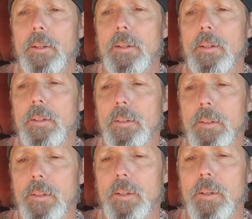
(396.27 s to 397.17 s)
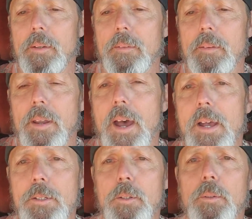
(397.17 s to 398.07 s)
the
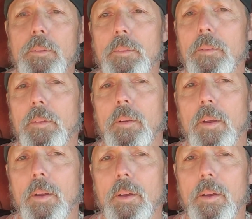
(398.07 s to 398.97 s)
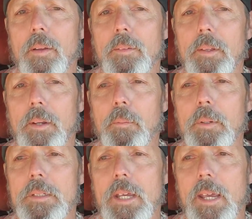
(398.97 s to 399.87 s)
nozzle, that it
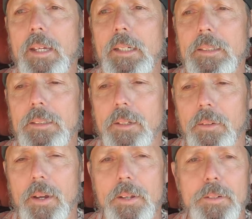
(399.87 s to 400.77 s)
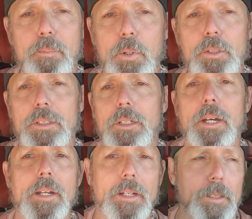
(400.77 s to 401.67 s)
would take it. So I was pushing
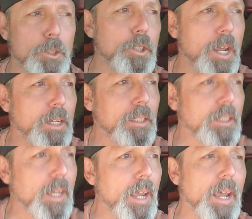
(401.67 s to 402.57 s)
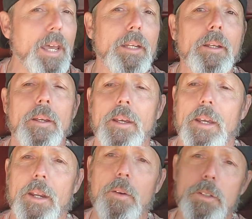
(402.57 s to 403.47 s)
on it and shaking the can,
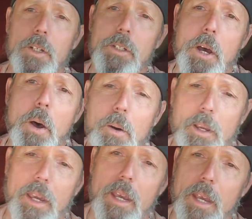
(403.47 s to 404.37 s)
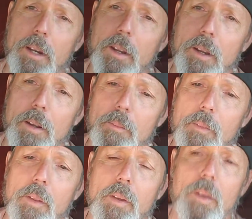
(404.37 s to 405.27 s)
and it was a tall can,
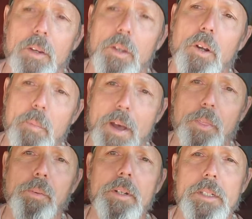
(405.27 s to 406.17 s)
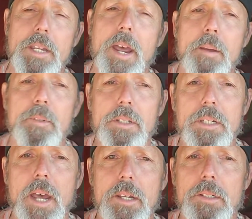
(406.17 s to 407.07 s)
about 3 times the
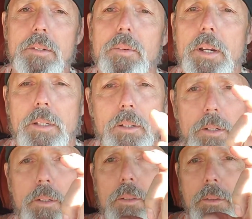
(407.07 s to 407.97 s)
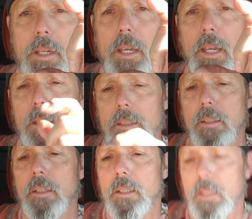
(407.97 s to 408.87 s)
size of a regular little can.
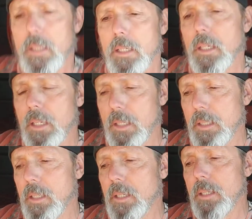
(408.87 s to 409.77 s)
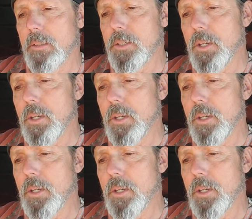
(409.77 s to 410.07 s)
And it